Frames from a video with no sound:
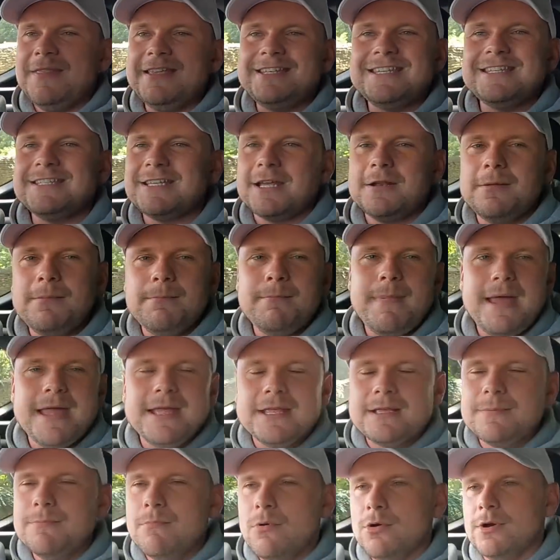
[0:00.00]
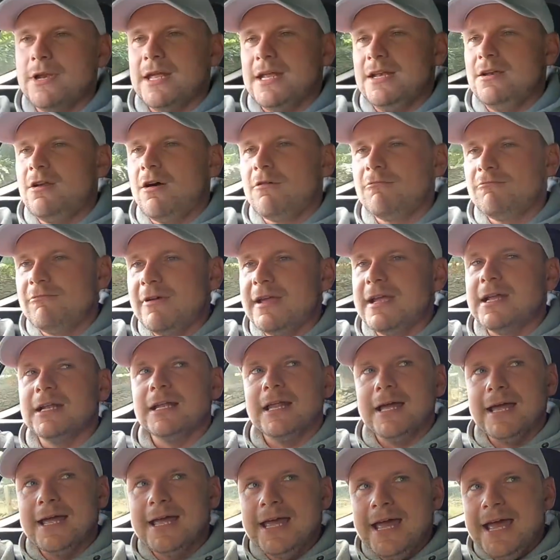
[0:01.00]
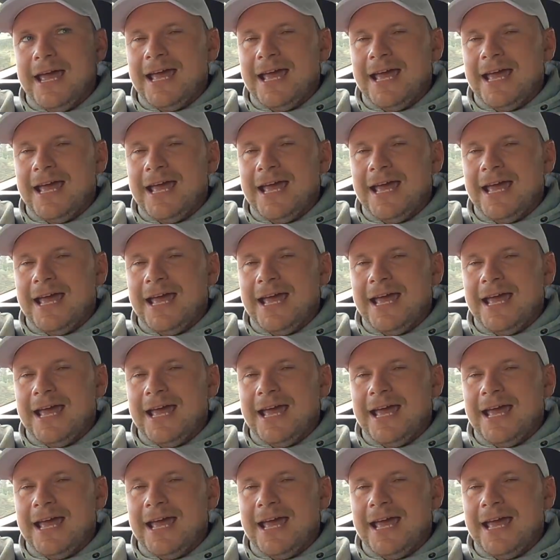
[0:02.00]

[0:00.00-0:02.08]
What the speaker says: This isn't going to make money, not really.